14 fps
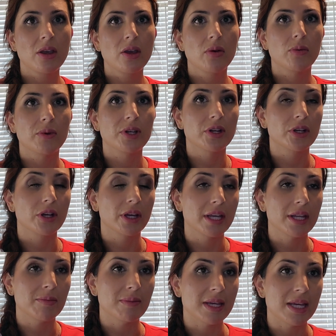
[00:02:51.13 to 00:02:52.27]
When you're
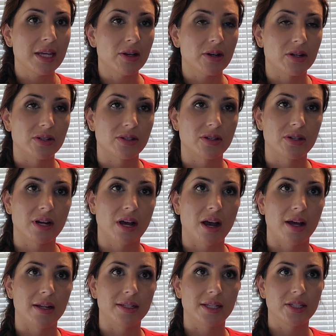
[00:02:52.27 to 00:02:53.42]
cooking meat or certain
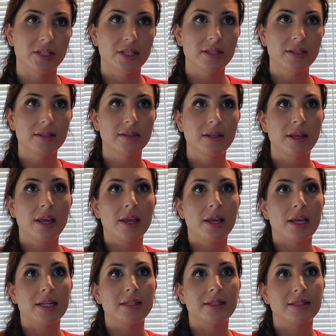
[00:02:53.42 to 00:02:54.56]
hot dishes,
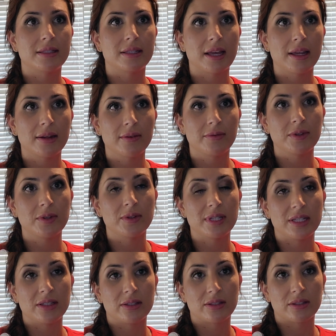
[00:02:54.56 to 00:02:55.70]
instead of
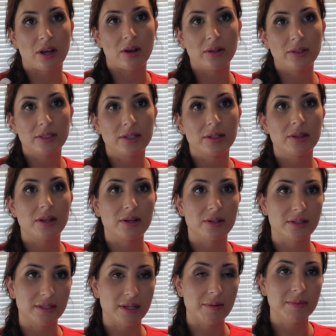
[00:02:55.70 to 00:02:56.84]
using salt, there's
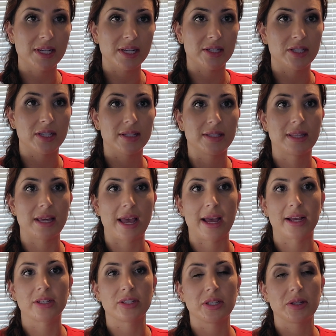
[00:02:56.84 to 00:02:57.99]
some dishes that
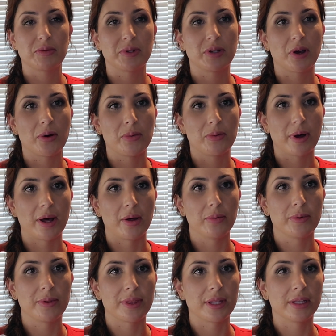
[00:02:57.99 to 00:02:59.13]
actually would go well
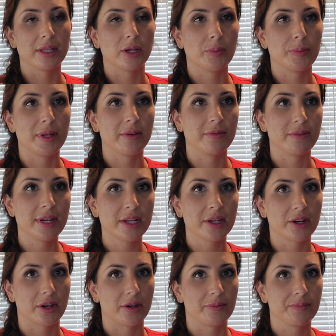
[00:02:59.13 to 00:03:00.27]
with a little bit of vinegar.